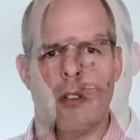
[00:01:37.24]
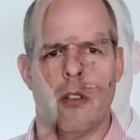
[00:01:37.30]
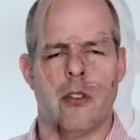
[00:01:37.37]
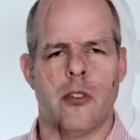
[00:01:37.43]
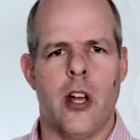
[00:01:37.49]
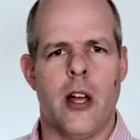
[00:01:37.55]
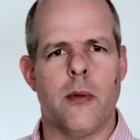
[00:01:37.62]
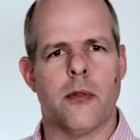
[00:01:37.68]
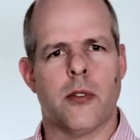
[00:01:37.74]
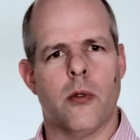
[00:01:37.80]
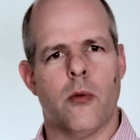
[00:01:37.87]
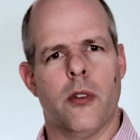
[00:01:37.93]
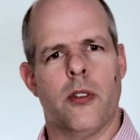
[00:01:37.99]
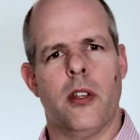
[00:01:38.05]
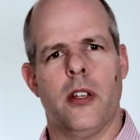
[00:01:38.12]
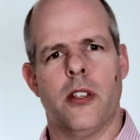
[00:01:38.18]
James,
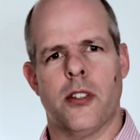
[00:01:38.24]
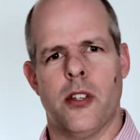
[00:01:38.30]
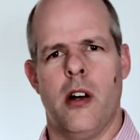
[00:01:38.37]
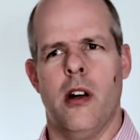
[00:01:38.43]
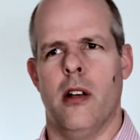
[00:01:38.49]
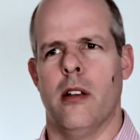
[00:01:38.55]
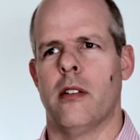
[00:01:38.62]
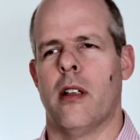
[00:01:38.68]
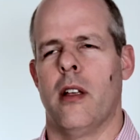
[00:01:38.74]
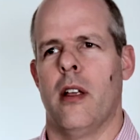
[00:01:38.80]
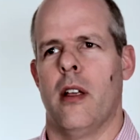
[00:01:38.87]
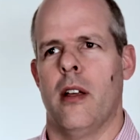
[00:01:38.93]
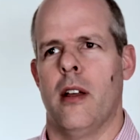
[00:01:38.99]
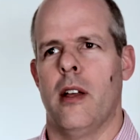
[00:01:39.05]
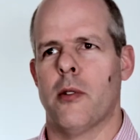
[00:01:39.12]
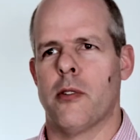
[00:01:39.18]
with the design,
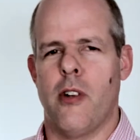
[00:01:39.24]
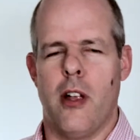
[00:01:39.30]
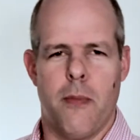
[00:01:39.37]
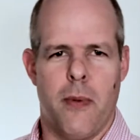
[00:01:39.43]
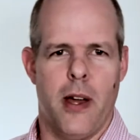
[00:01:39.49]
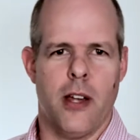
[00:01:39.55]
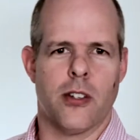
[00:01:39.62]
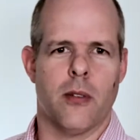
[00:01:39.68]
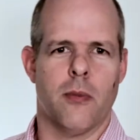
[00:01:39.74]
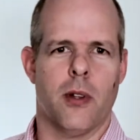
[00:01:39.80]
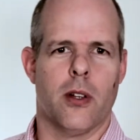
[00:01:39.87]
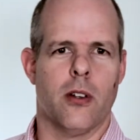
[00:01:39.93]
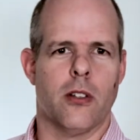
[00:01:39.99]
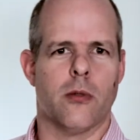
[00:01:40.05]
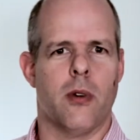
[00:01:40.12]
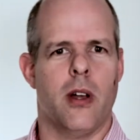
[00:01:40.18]
he was very patient
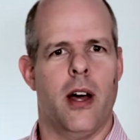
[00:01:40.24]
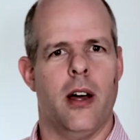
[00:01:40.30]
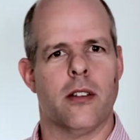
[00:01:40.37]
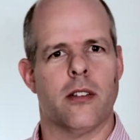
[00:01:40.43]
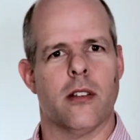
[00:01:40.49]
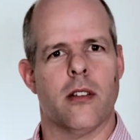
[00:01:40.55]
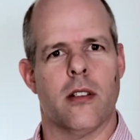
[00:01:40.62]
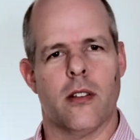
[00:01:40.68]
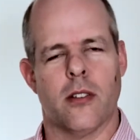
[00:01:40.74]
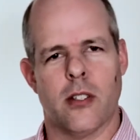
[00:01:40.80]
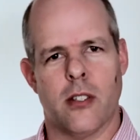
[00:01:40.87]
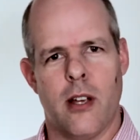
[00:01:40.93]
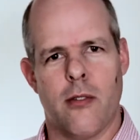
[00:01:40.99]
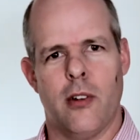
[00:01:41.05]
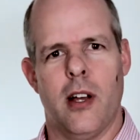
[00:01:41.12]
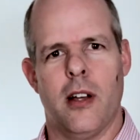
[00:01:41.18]
because we had
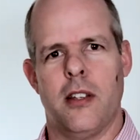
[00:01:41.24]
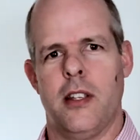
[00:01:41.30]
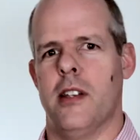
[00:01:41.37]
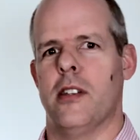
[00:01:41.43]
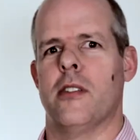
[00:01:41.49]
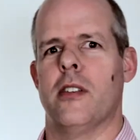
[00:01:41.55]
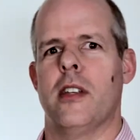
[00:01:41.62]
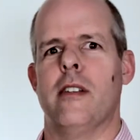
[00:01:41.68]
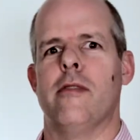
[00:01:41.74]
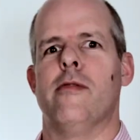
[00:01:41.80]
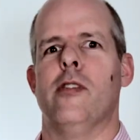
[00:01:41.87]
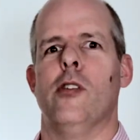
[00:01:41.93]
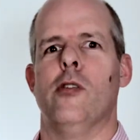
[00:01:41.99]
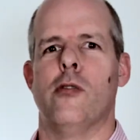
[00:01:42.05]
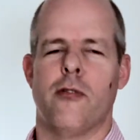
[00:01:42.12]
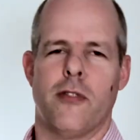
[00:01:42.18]
several ideas that
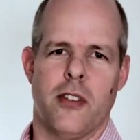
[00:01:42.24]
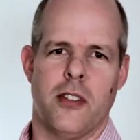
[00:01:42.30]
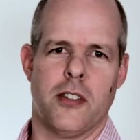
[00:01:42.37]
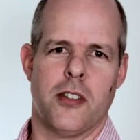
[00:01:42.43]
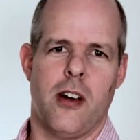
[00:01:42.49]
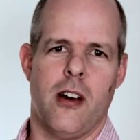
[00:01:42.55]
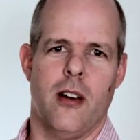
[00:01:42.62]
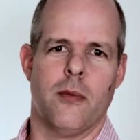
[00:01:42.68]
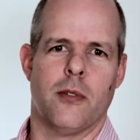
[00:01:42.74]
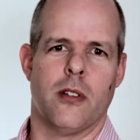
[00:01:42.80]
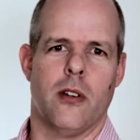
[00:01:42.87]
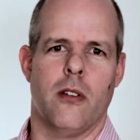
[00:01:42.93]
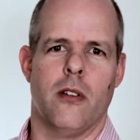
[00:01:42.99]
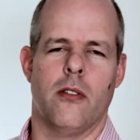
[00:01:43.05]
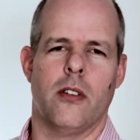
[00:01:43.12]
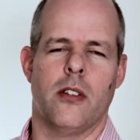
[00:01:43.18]
evolved in time.
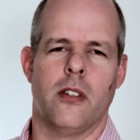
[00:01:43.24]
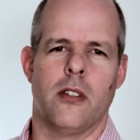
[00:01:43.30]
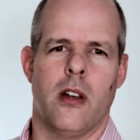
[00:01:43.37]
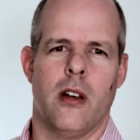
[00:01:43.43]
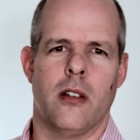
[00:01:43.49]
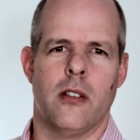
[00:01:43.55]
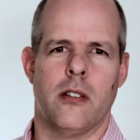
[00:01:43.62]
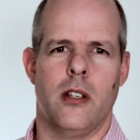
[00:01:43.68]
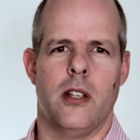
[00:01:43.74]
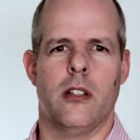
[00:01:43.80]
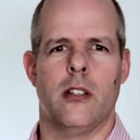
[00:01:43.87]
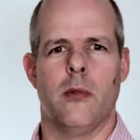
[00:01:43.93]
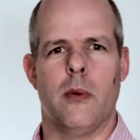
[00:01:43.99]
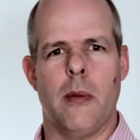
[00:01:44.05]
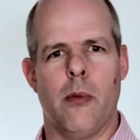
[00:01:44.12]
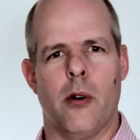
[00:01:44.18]
So the designs needed
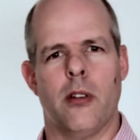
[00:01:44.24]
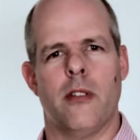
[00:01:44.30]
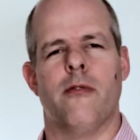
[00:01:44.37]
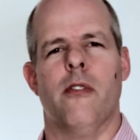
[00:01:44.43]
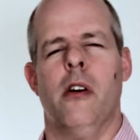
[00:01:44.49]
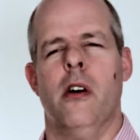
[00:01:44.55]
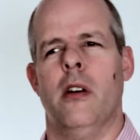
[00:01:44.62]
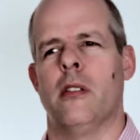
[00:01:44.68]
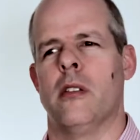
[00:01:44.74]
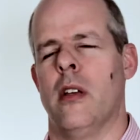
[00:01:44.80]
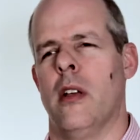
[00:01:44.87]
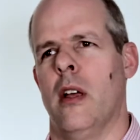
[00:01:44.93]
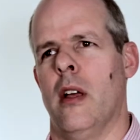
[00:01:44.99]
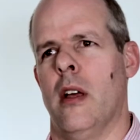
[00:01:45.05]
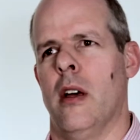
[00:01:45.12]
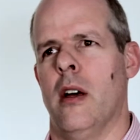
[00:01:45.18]
to be modified,
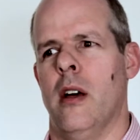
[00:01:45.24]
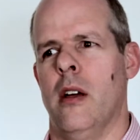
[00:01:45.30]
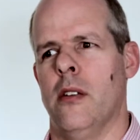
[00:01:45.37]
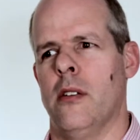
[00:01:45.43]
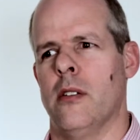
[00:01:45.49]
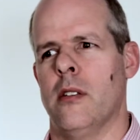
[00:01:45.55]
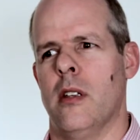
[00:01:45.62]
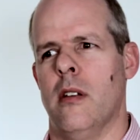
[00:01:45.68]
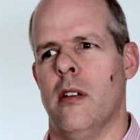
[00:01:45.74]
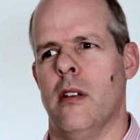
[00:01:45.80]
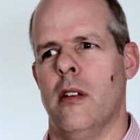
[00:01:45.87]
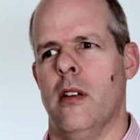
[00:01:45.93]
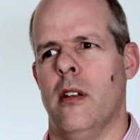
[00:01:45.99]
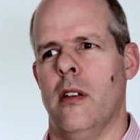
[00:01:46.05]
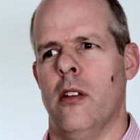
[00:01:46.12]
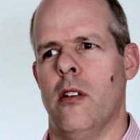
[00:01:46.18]
and
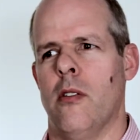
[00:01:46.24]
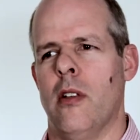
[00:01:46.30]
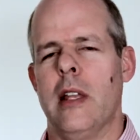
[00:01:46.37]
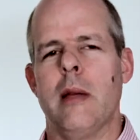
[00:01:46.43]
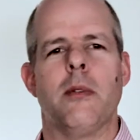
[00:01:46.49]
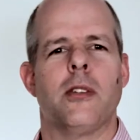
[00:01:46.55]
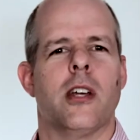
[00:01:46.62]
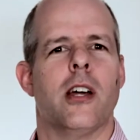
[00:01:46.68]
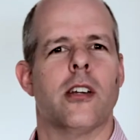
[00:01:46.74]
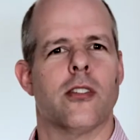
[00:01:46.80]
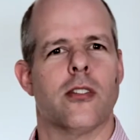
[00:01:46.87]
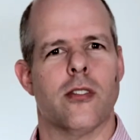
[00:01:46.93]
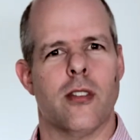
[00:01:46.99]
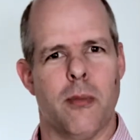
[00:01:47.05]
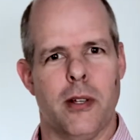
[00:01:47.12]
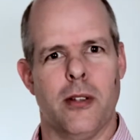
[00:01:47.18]
the
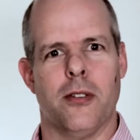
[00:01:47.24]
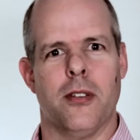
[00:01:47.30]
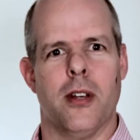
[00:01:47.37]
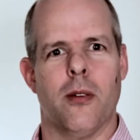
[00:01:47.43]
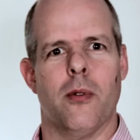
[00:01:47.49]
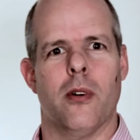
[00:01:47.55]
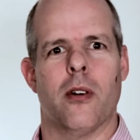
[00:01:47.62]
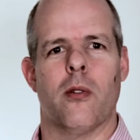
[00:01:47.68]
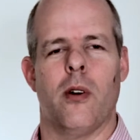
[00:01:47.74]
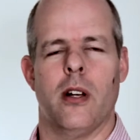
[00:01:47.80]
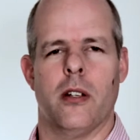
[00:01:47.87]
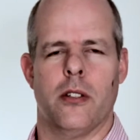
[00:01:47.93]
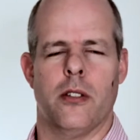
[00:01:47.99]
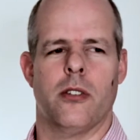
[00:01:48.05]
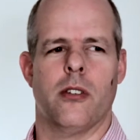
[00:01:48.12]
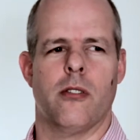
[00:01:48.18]
limitations of the building were
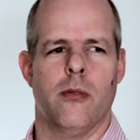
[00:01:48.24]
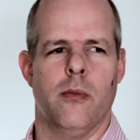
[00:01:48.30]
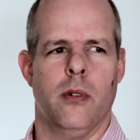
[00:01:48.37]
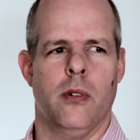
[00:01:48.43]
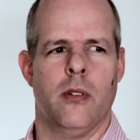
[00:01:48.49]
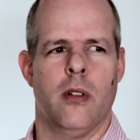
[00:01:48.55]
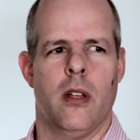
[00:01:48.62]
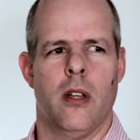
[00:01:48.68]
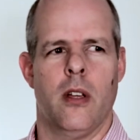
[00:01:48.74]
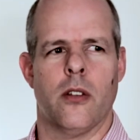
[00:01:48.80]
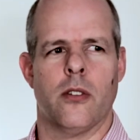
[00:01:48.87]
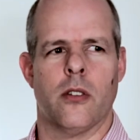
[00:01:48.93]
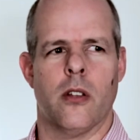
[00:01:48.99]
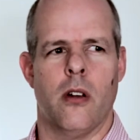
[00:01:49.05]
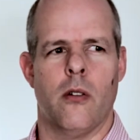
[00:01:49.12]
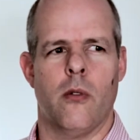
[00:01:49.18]
quite considerable.
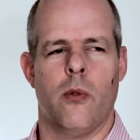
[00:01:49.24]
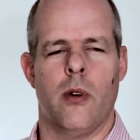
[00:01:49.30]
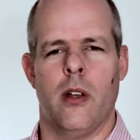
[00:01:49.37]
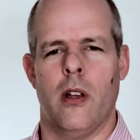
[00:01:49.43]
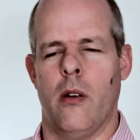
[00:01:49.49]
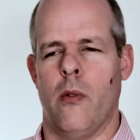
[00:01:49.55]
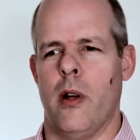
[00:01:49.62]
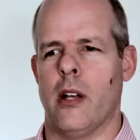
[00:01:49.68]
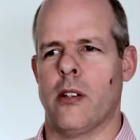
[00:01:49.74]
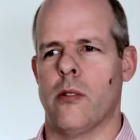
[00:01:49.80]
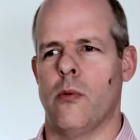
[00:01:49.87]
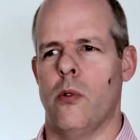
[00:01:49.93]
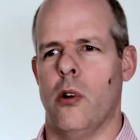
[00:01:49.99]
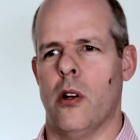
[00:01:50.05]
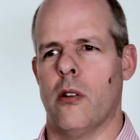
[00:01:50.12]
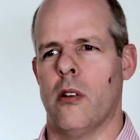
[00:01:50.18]
So we had to
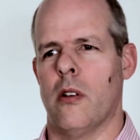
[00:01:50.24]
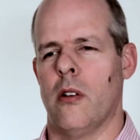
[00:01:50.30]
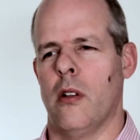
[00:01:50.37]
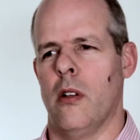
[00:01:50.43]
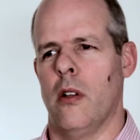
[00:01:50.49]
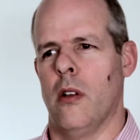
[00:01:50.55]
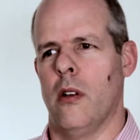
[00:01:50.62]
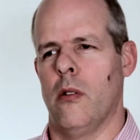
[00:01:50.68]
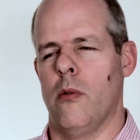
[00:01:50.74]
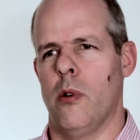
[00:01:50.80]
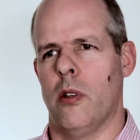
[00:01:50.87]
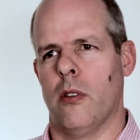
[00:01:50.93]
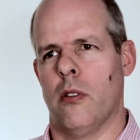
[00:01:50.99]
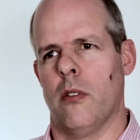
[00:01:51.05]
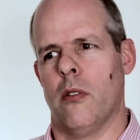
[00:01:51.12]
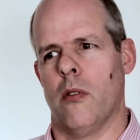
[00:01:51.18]
work
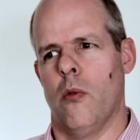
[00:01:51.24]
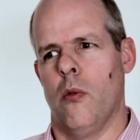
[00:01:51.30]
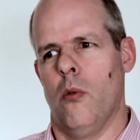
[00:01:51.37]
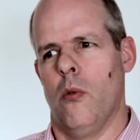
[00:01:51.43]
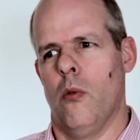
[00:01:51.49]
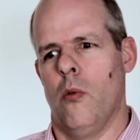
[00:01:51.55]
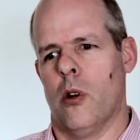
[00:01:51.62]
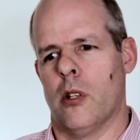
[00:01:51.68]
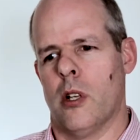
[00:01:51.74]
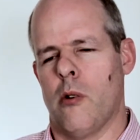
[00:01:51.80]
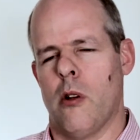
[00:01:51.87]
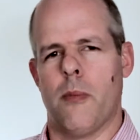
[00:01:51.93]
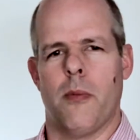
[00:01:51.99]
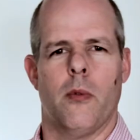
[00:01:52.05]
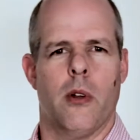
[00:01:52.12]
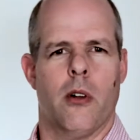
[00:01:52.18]
with what
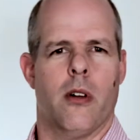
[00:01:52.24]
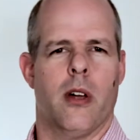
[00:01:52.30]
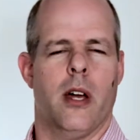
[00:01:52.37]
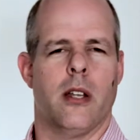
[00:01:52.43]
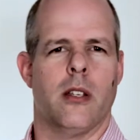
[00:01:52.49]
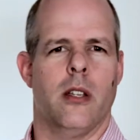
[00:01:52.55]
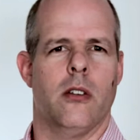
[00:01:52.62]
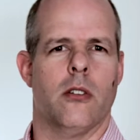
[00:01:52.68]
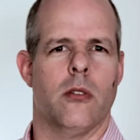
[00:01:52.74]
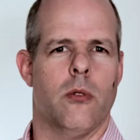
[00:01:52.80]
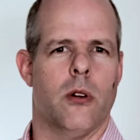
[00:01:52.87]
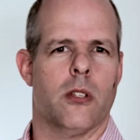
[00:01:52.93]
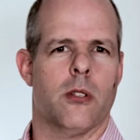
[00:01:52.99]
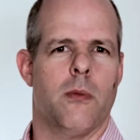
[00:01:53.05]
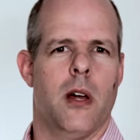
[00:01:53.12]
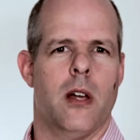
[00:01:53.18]
equipment we could get into
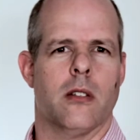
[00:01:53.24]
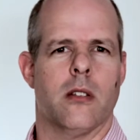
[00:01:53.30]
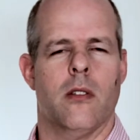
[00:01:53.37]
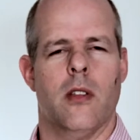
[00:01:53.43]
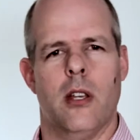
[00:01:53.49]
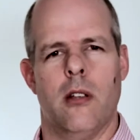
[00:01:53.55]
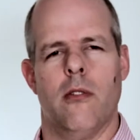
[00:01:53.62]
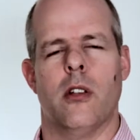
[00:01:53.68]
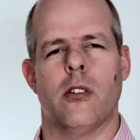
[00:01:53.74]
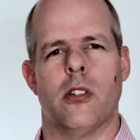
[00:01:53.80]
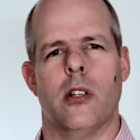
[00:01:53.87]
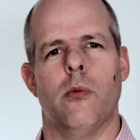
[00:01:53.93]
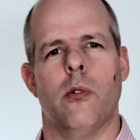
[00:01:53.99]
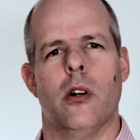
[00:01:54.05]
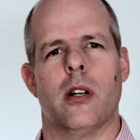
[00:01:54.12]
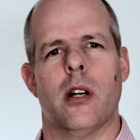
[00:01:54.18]
what space, and then
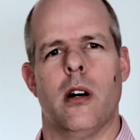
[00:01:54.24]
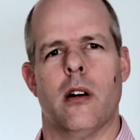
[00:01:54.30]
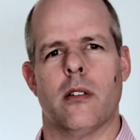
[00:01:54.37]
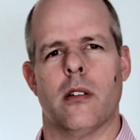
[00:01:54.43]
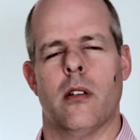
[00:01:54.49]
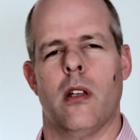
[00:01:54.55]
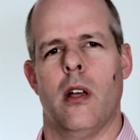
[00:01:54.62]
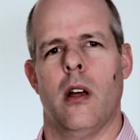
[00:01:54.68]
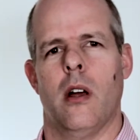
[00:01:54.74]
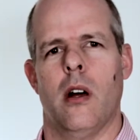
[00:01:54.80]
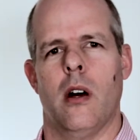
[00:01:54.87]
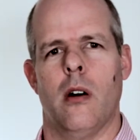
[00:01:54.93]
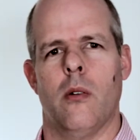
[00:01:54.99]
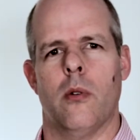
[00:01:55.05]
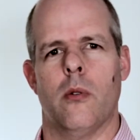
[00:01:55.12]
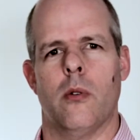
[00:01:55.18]
eventually work out
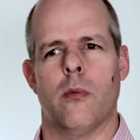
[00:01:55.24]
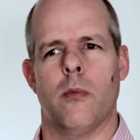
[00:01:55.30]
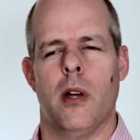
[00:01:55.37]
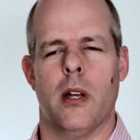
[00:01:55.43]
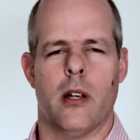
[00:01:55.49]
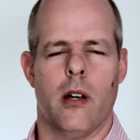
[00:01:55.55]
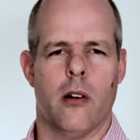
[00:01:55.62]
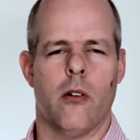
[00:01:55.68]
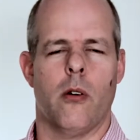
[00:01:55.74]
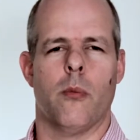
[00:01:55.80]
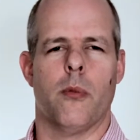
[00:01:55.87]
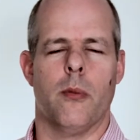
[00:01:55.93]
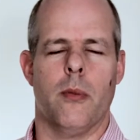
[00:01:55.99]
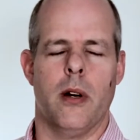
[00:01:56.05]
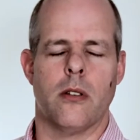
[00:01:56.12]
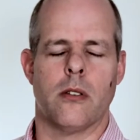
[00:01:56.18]
how we would make our
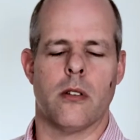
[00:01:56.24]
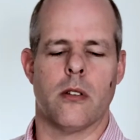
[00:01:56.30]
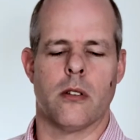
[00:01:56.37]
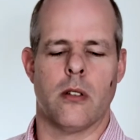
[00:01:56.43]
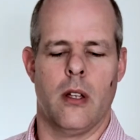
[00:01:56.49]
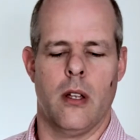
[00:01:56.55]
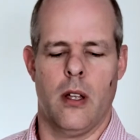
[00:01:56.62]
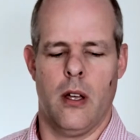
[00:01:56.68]
compromises.